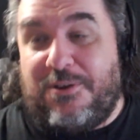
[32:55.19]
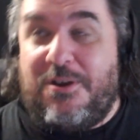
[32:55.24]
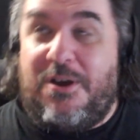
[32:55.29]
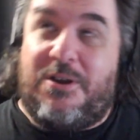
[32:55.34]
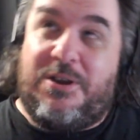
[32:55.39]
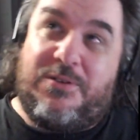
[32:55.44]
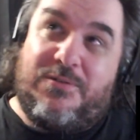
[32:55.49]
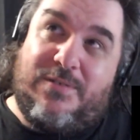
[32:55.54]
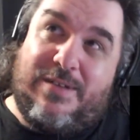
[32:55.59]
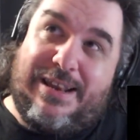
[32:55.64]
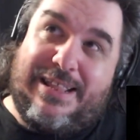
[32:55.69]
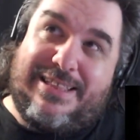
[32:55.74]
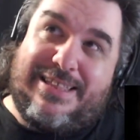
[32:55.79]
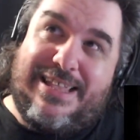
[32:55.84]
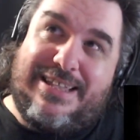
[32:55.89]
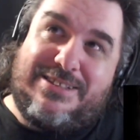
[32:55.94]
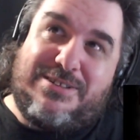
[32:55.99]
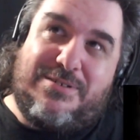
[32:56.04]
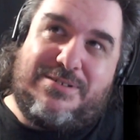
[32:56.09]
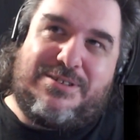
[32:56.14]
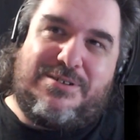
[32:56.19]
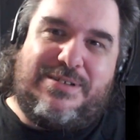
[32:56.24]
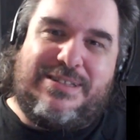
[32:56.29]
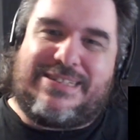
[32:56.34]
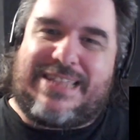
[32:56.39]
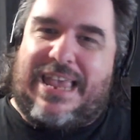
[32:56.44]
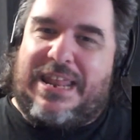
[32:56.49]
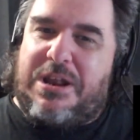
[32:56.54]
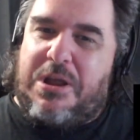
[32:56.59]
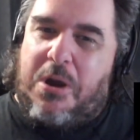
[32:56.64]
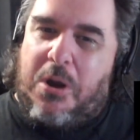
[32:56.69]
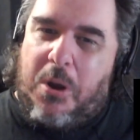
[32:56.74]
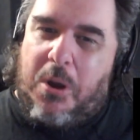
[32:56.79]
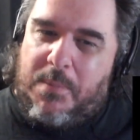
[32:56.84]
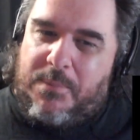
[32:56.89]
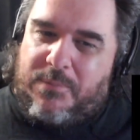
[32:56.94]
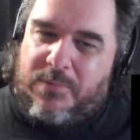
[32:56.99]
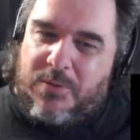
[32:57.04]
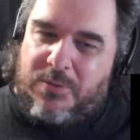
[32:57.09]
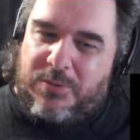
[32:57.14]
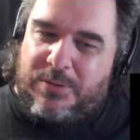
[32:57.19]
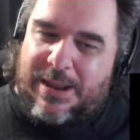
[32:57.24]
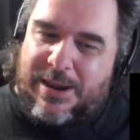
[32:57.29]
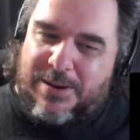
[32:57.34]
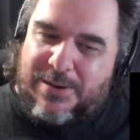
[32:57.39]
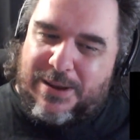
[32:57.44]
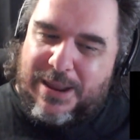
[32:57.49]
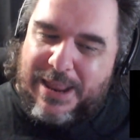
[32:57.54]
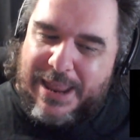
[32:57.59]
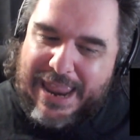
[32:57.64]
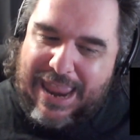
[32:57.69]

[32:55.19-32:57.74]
Oh, you really think so? So he's kind of hopeful there,